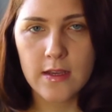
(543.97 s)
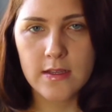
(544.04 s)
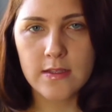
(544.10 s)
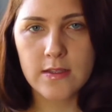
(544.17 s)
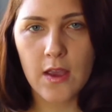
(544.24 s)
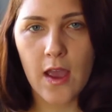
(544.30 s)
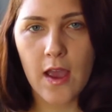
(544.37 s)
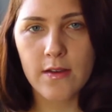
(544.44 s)

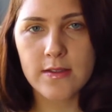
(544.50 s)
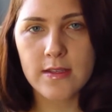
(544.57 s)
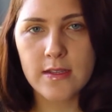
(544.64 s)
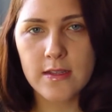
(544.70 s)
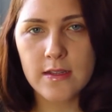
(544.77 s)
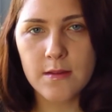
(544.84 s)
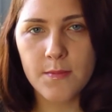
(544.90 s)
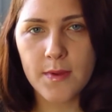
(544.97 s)
So I was a
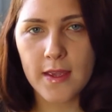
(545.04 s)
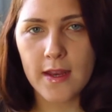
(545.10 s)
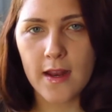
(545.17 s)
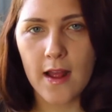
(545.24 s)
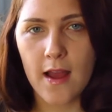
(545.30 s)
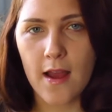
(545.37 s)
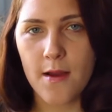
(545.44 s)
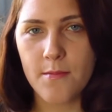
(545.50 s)
little bit,
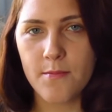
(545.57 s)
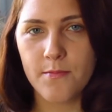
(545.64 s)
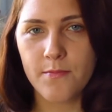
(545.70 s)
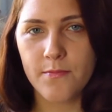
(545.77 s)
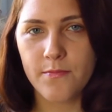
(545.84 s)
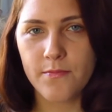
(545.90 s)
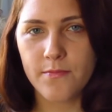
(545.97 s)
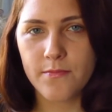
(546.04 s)

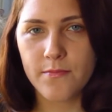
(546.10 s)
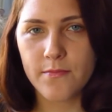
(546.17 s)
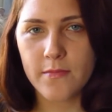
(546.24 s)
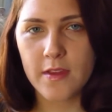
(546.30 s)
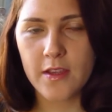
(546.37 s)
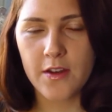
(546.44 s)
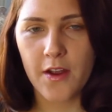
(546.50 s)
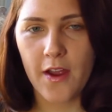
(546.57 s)

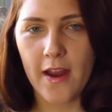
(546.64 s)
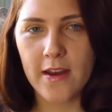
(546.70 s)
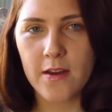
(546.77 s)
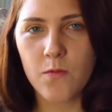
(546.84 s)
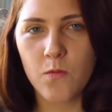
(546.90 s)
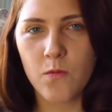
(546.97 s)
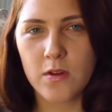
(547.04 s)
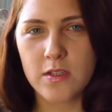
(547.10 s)
you know, I
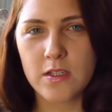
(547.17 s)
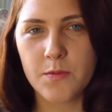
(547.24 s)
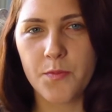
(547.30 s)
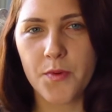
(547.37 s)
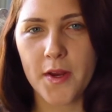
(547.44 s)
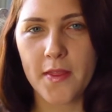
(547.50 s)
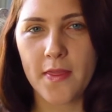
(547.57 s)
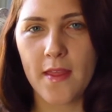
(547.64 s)
didn't want to
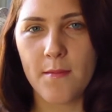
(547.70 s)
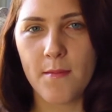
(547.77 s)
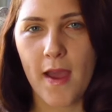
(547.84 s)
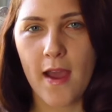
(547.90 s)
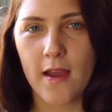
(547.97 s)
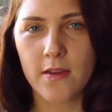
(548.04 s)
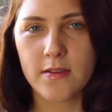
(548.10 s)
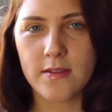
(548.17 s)
bring them
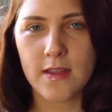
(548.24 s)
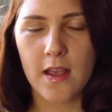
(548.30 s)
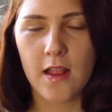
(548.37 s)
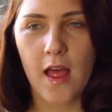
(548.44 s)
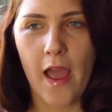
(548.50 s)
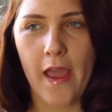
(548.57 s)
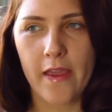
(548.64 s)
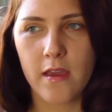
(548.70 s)
out because they're
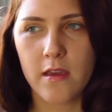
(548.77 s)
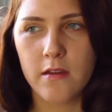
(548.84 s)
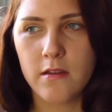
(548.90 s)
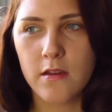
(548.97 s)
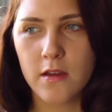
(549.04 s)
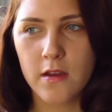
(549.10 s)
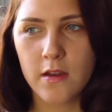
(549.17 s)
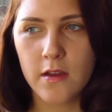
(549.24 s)
like,
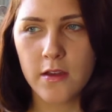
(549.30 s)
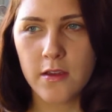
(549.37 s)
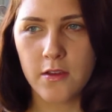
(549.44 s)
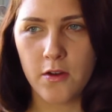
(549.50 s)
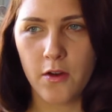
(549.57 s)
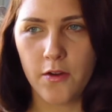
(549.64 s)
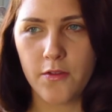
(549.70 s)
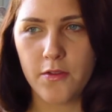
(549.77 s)
you
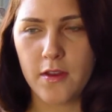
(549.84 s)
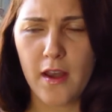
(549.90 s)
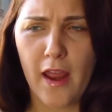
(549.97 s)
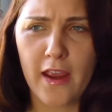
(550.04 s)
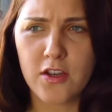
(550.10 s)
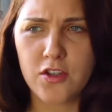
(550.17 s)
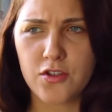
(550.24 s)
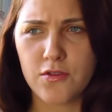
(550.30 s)
know, the
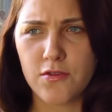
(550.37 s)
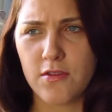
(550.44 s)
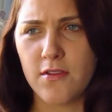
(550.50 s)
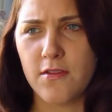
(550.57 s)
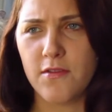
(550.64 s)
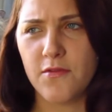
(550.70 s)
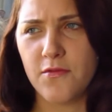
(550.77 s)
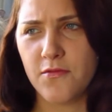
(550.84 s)

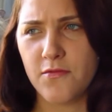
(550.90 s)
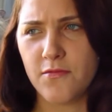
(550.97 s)
nature of